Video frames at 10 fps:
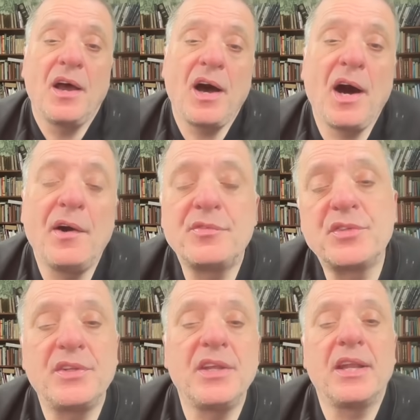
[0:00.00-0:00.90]
after
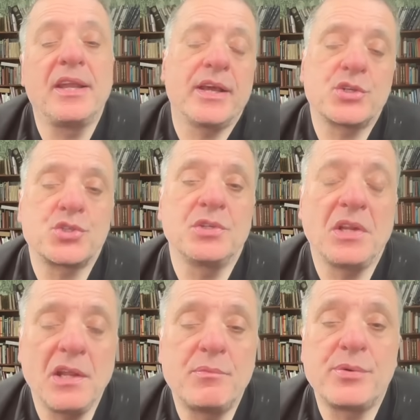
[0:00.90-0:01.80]
the election,
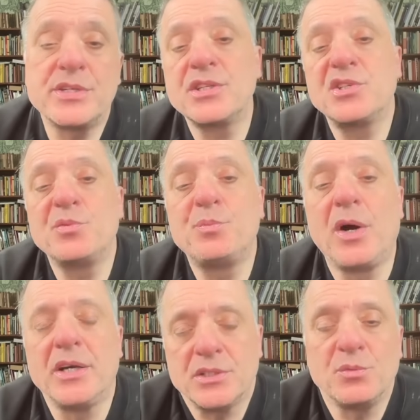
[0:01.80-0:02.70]
if President
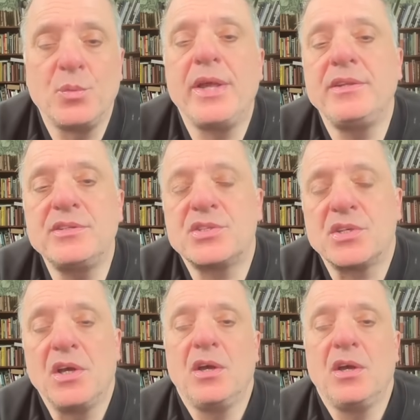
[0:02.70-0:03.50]
Biden wins,